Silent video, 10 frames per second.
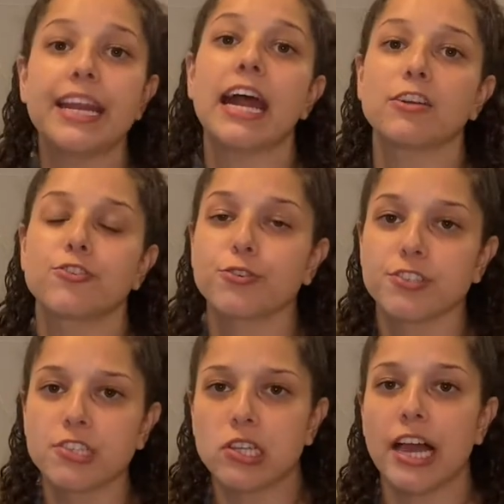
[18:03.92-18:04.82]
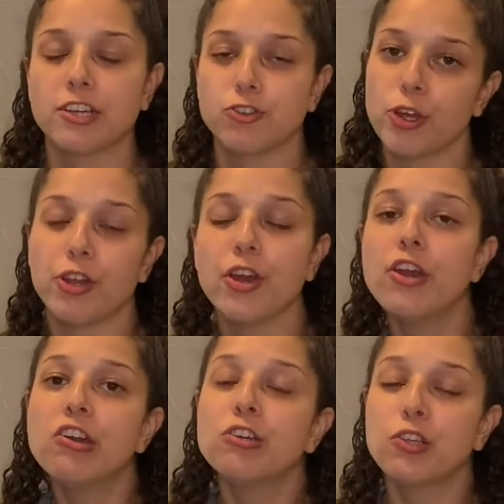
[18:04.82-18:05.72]
natural selection.
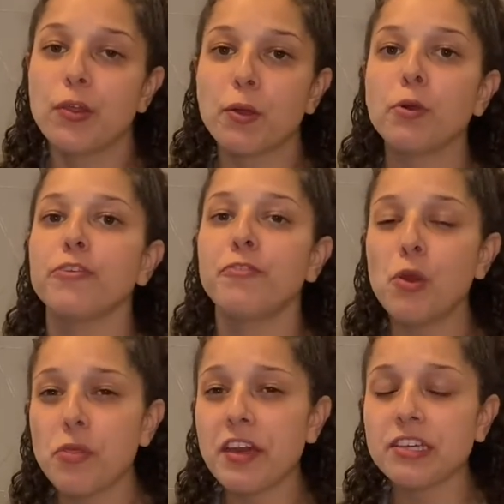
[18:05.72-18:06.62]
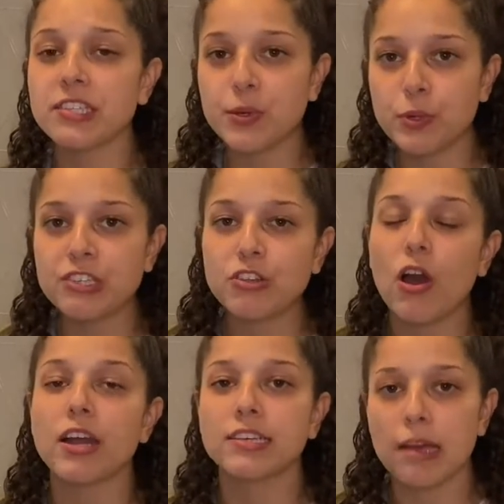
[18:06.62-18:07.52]
So there were a few things that we
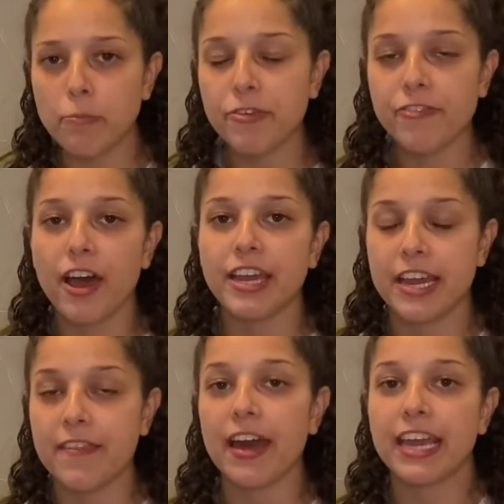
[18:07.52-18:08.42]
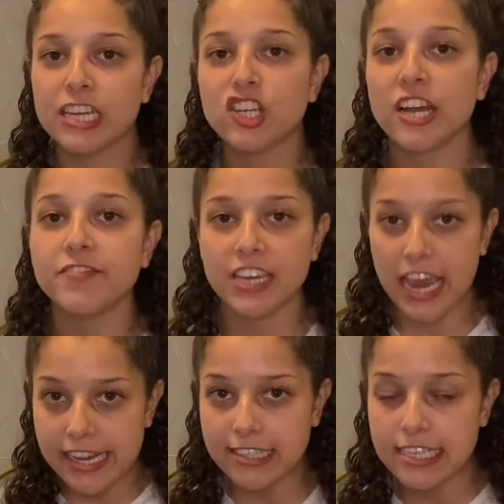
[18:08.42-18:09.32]
saw exemplified in that HIV
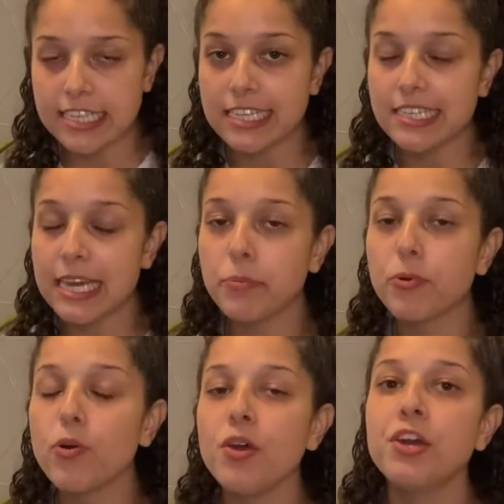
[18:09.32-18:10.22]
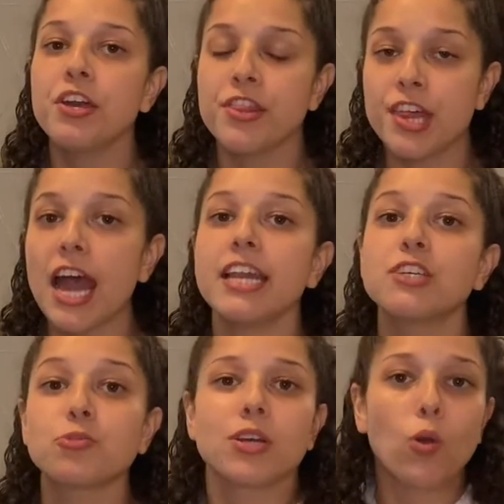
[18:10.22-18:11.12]
AZT example that
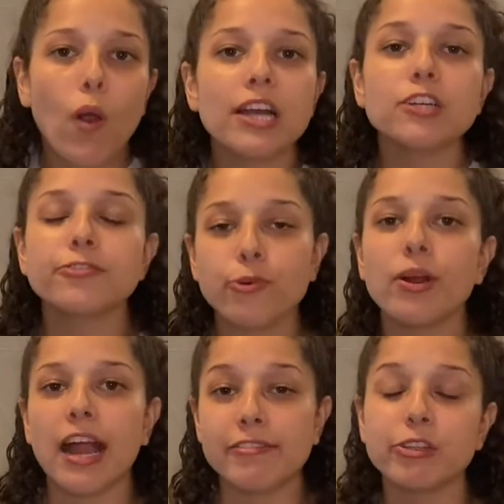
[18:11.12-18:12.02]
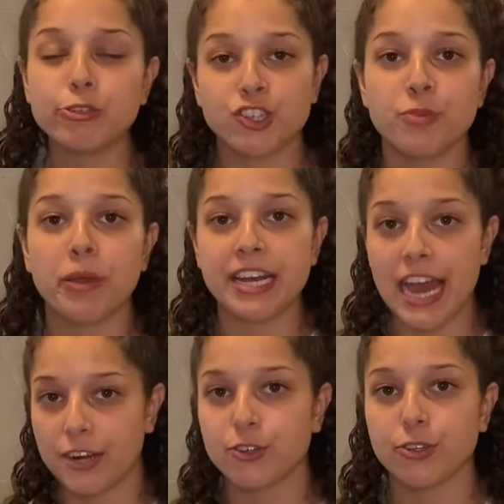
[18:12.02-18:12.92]
is required for evolution by
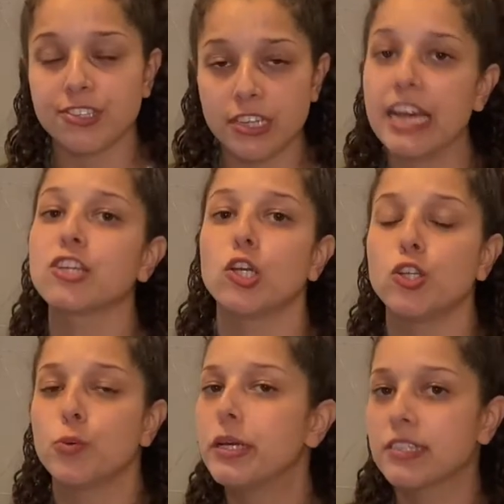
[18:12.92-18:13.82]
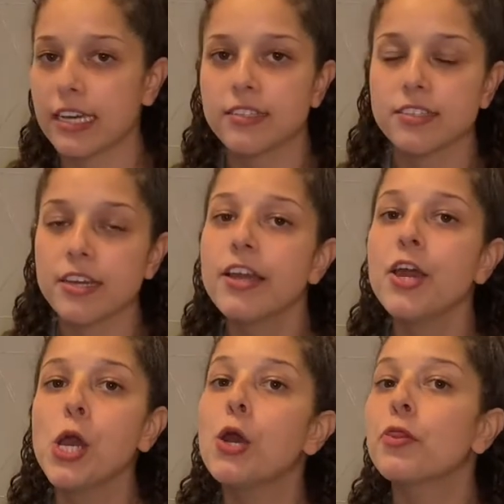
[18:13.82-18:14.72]
natural selection to exist.
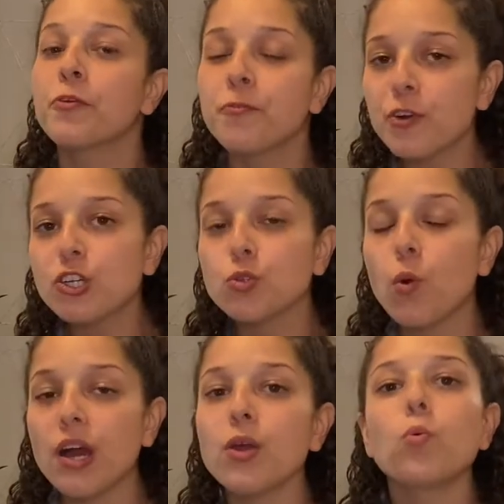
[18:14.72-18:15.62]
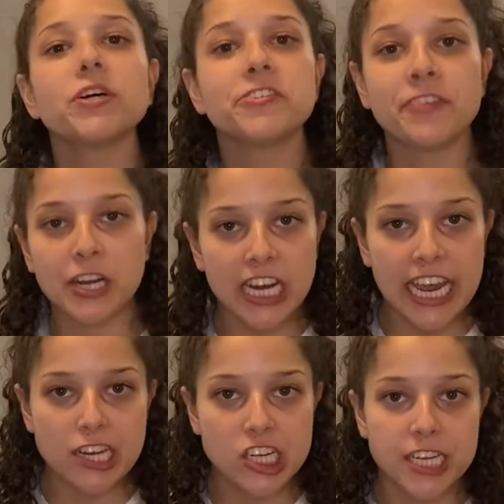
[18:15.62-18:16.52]
The first one was
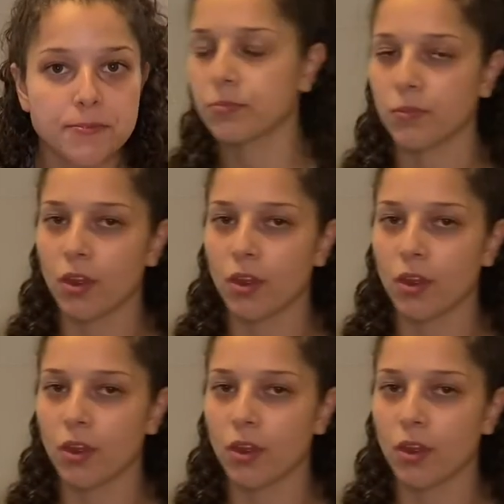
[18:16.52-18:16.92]
variation.